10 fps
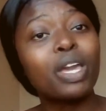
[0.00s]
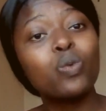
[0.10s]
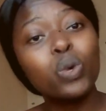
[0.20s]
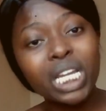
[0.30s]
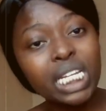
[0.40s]

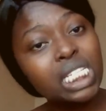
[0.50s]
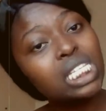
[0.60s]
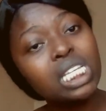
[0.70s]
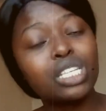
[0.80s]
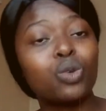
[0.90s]
my
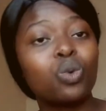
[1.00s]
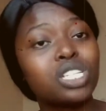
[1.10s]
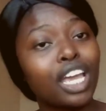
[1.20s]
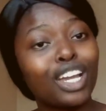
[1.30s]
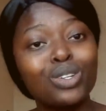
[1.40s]
weaknesses, and
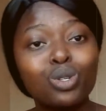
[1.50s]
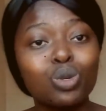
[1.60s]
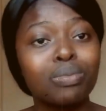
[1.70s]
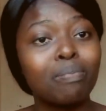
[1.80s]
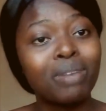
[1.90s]
what I can do
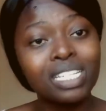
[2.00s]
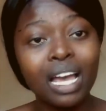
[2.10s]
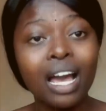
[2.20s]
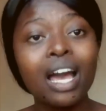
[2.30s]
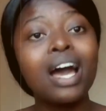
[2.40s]
to be
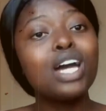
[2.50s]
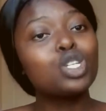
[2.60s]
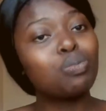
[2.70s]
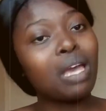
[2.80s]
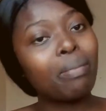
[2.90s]
better,
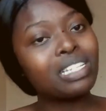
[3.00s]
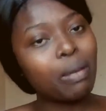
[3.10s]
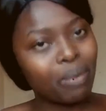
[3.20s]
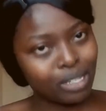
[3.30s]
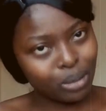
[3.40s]
to be a
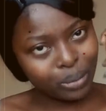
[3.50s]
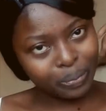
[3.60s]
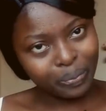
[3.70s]
better person.